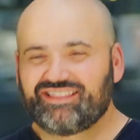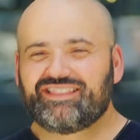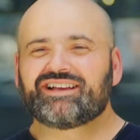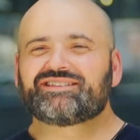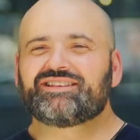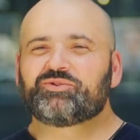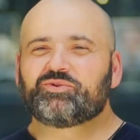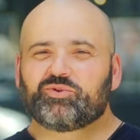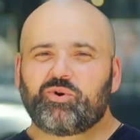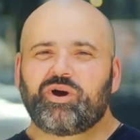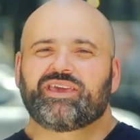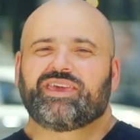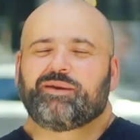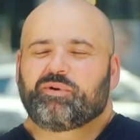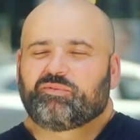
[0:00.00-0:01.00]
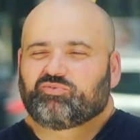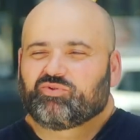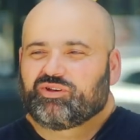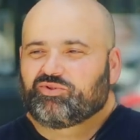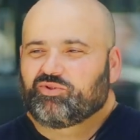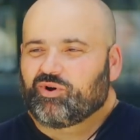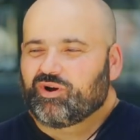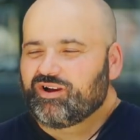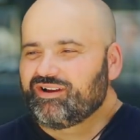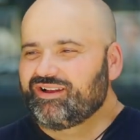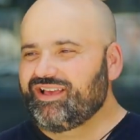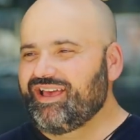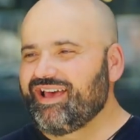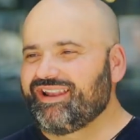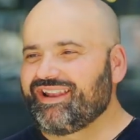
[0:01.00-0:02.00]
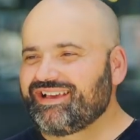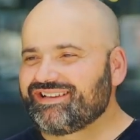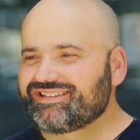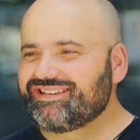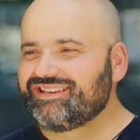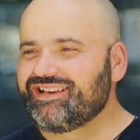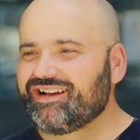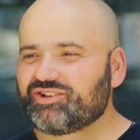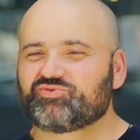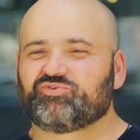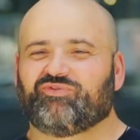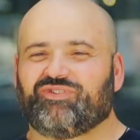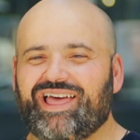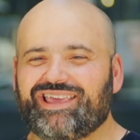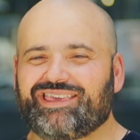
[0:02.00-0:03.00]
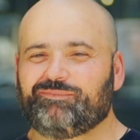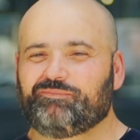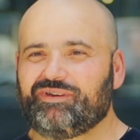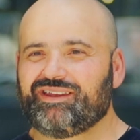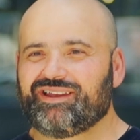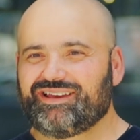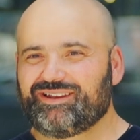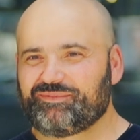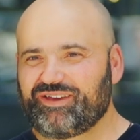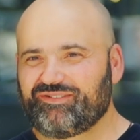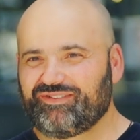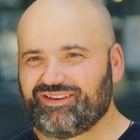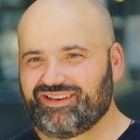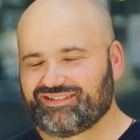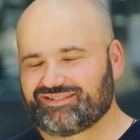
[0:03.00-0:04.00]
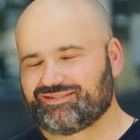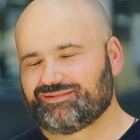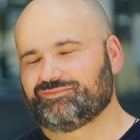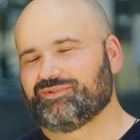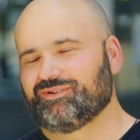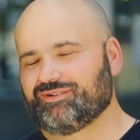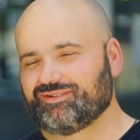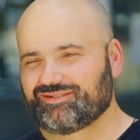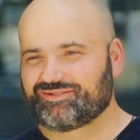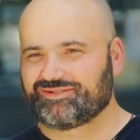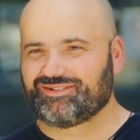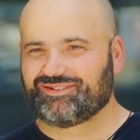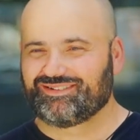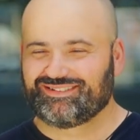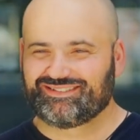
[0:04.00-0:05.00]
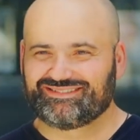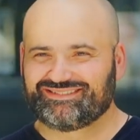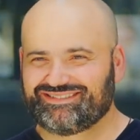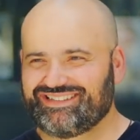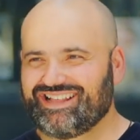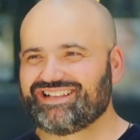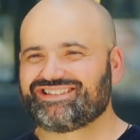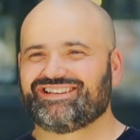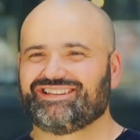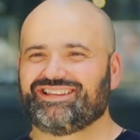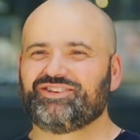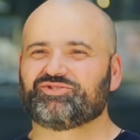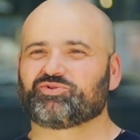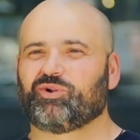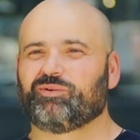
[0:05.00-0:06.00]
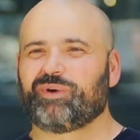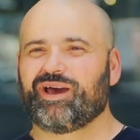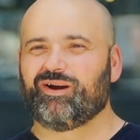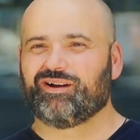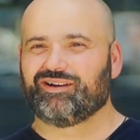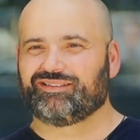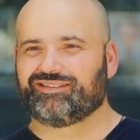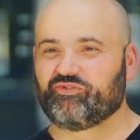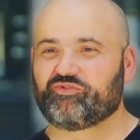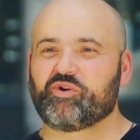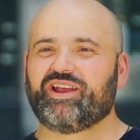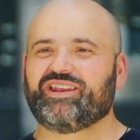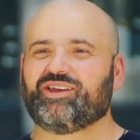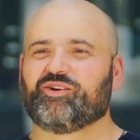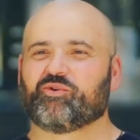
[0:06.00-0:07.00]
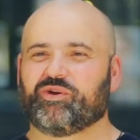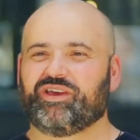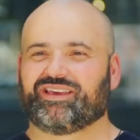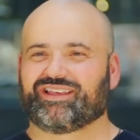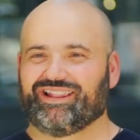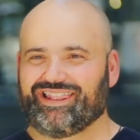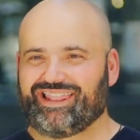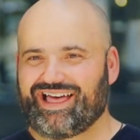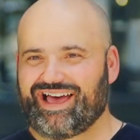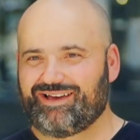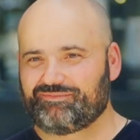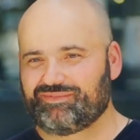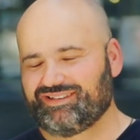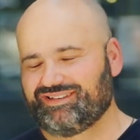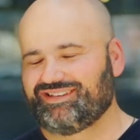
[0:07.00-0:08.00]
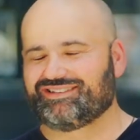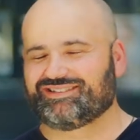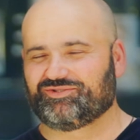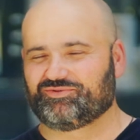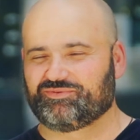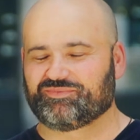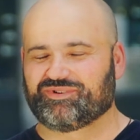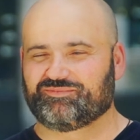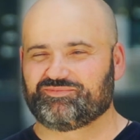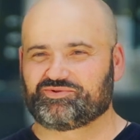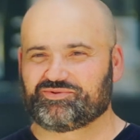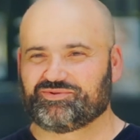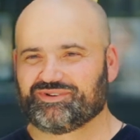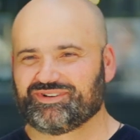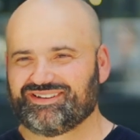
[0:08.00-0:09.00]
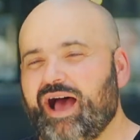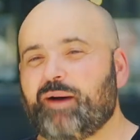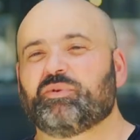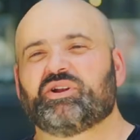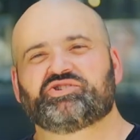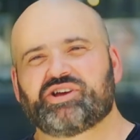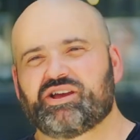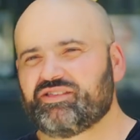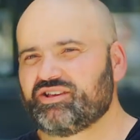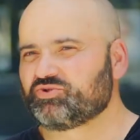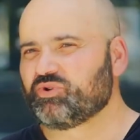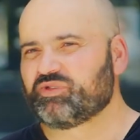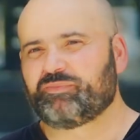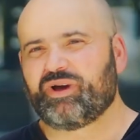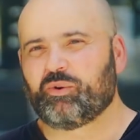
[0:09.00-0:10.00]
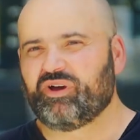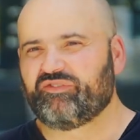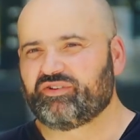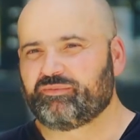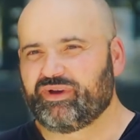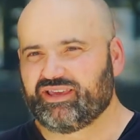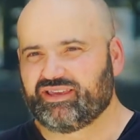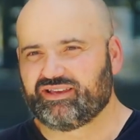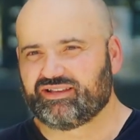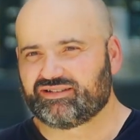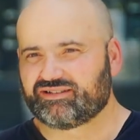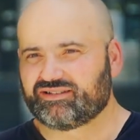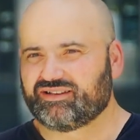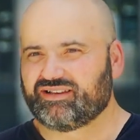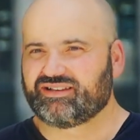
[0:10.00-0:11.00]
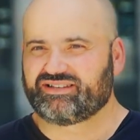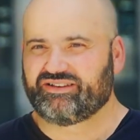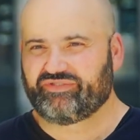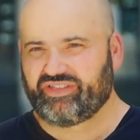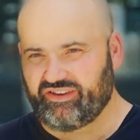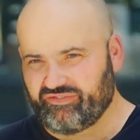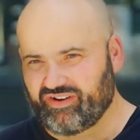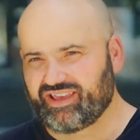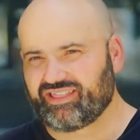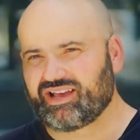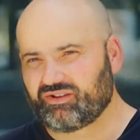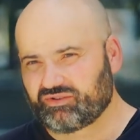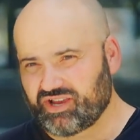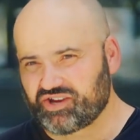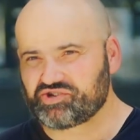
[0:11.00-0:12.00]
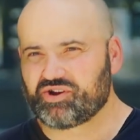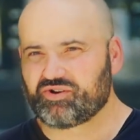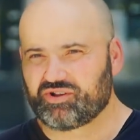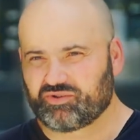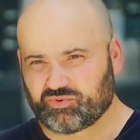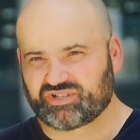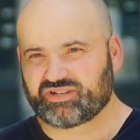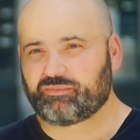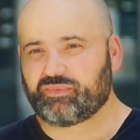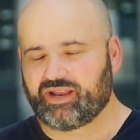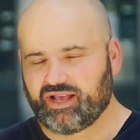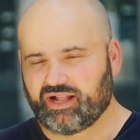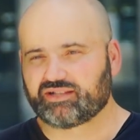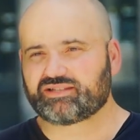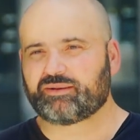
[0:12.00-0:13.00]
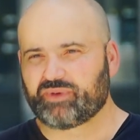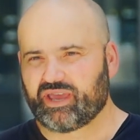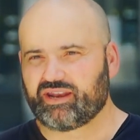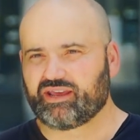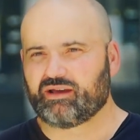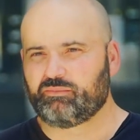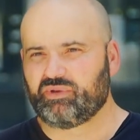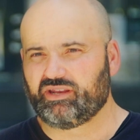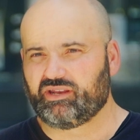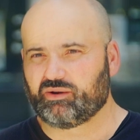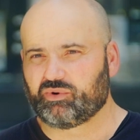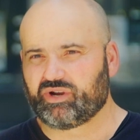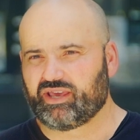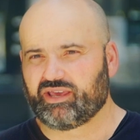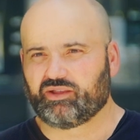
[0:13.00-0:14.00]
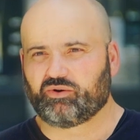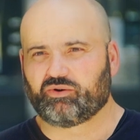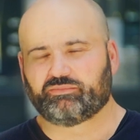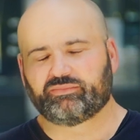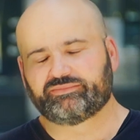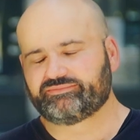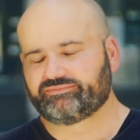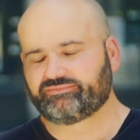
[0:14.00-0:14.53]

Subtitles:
Next thing you know, I came up to the door and I see a souvlaki pita in my face, bro. So that's it. He stole my heart. For any Greek, lamb is a dream come true. I'm gonna share this with my wife and my kids, because if they find out I shared it with somebody else, I'm getting a beating when I get home.